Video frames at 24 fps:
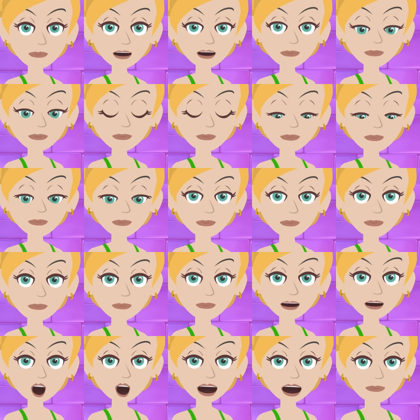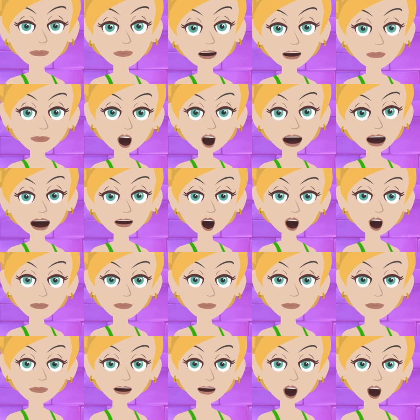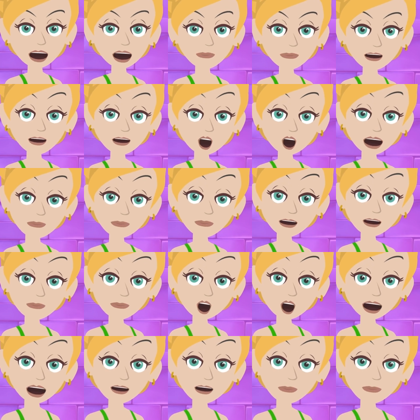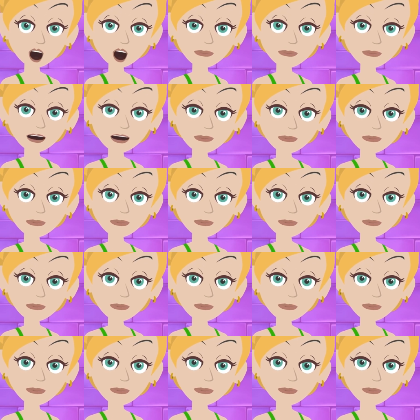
But more than that, I have non-physical energies